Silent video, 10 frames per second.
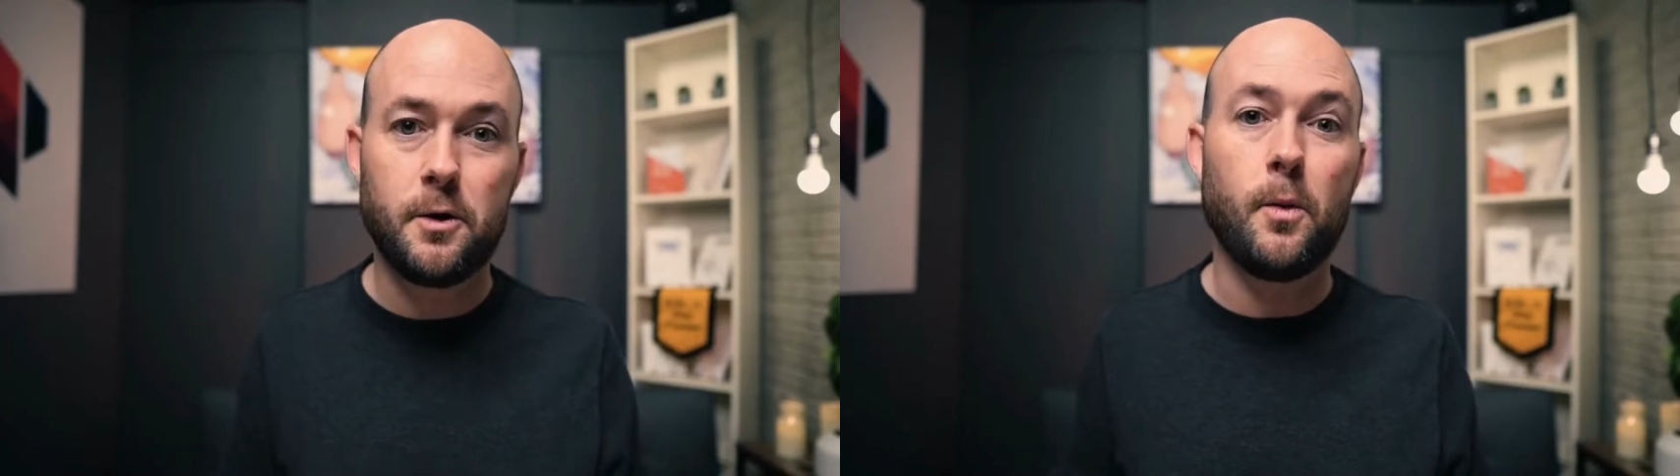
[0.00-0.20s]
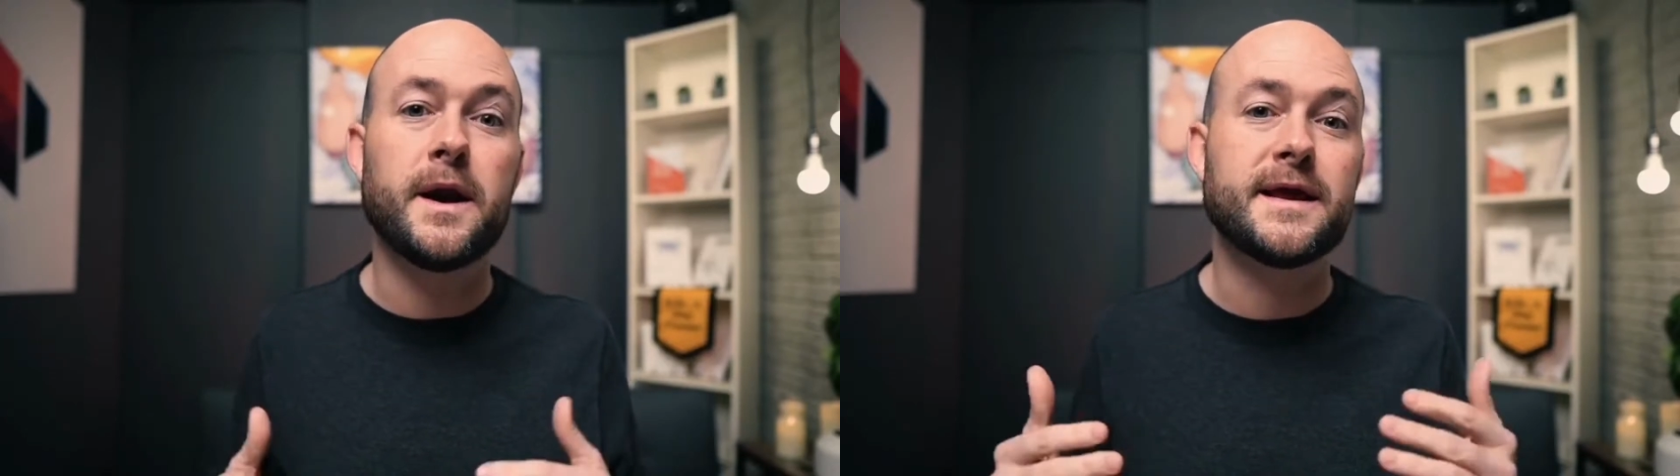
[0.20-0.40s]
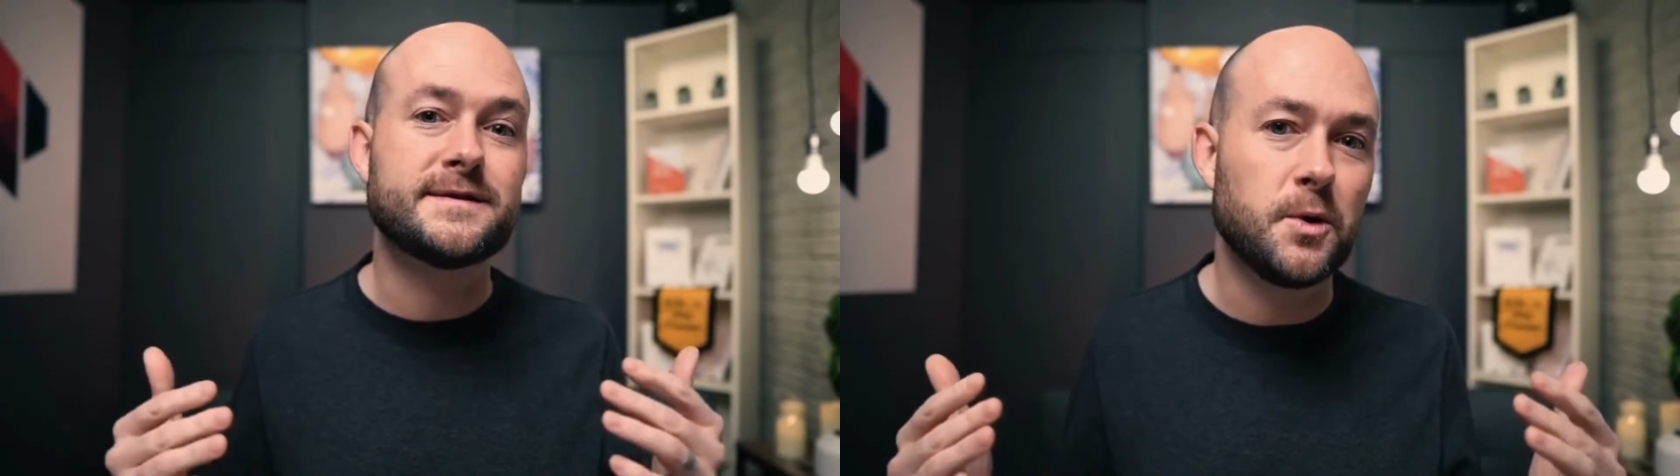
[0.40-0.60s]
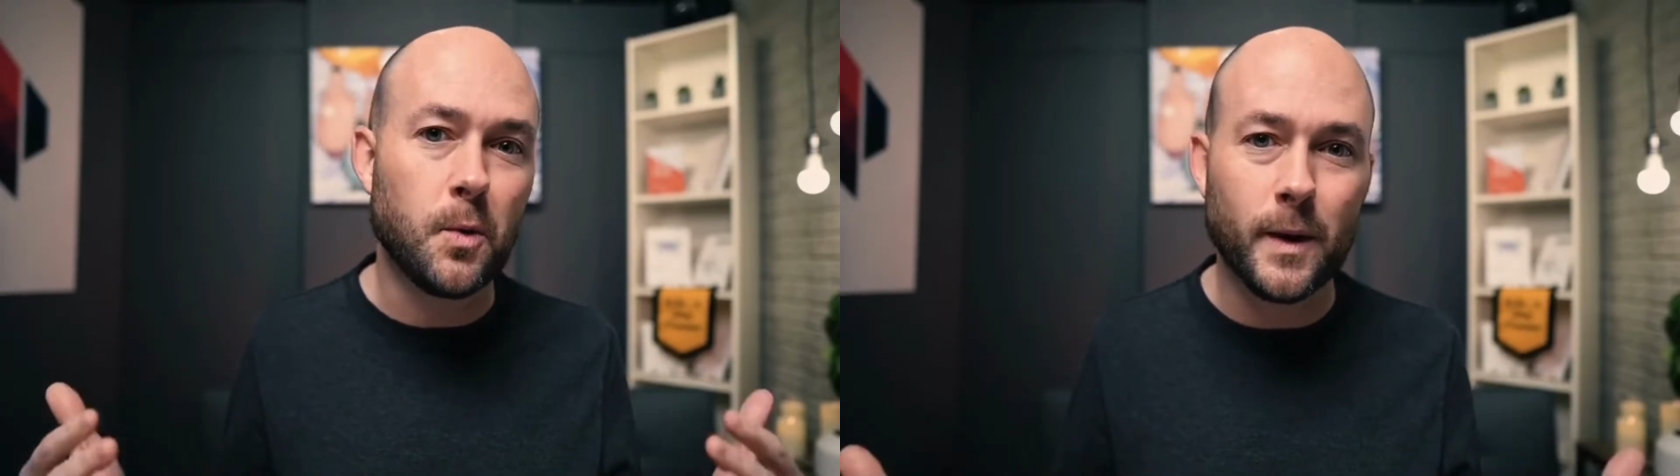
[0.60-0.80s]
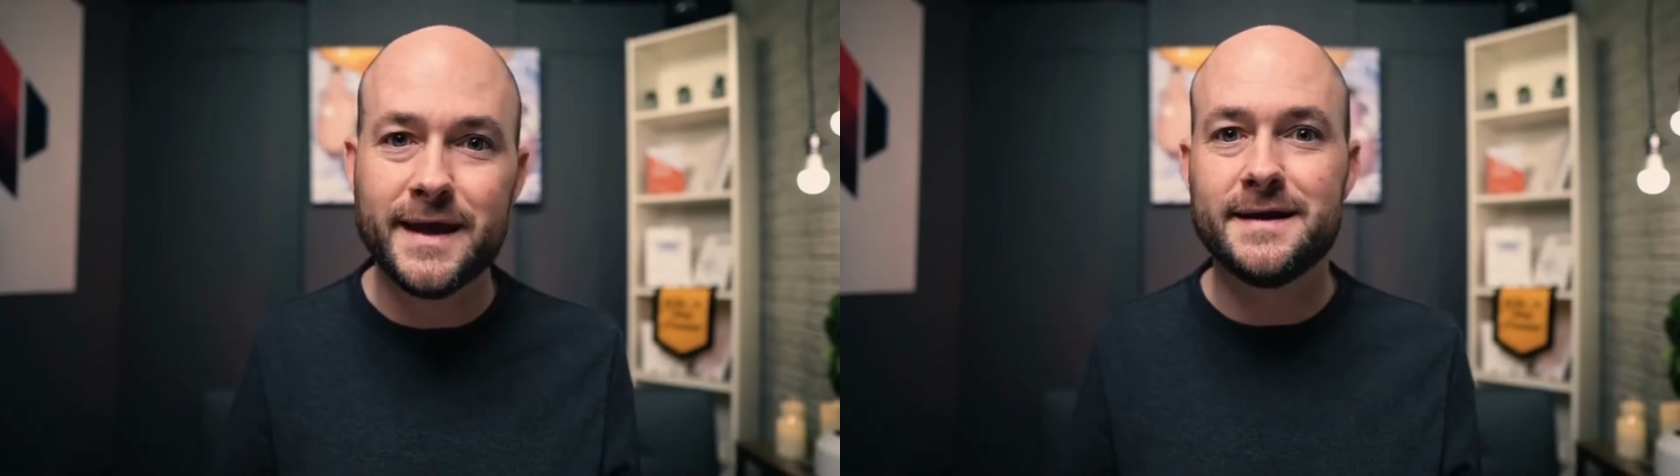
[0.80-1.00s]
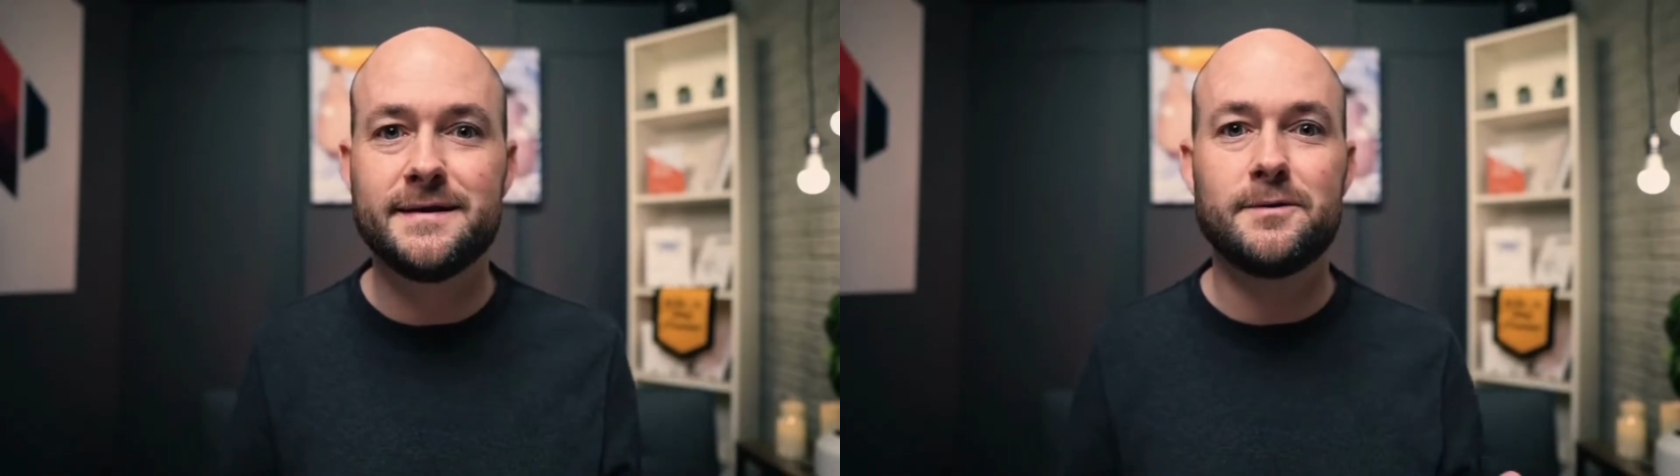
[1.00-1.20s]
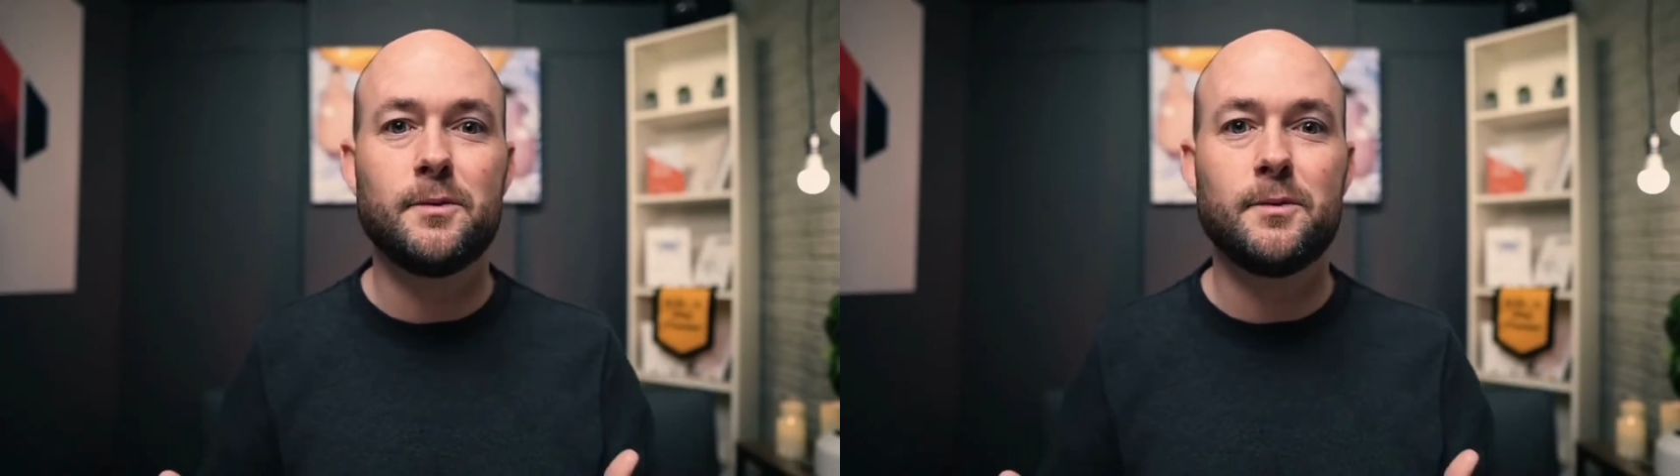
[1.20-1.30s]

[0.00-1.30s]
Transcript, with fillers: wanting to win,